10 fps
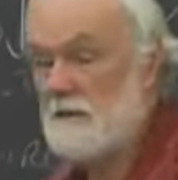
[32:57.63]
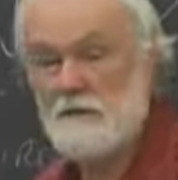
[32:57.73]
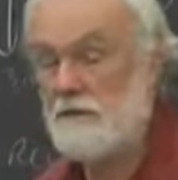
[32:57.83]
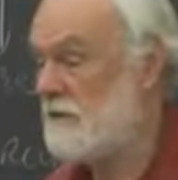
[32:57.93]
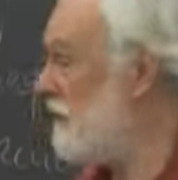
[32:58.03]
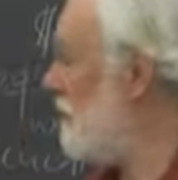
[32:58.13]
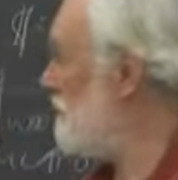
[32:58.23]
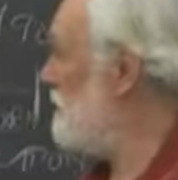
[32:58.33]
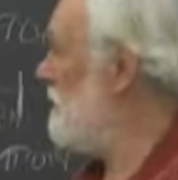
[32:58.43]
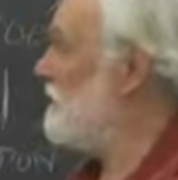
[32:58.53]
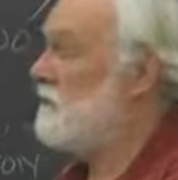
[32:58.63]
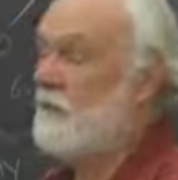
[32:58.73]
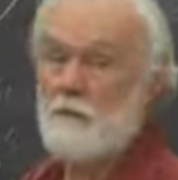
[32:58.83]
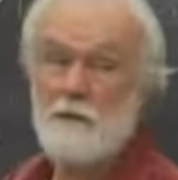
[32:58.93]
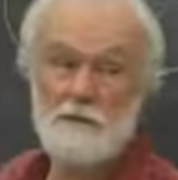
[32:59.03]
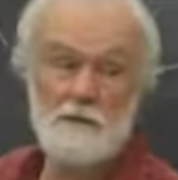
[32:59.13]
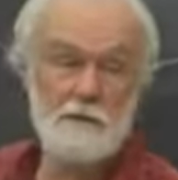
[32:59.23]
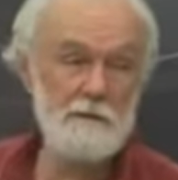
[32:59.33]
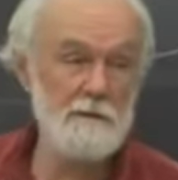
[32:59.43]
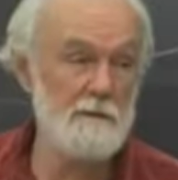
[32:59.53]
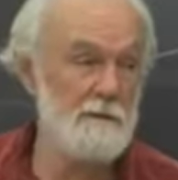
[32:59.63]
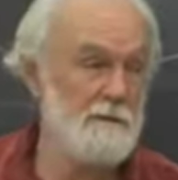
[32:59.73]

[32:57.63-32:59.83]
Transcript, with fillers: and as soon as he gets to this point, wants to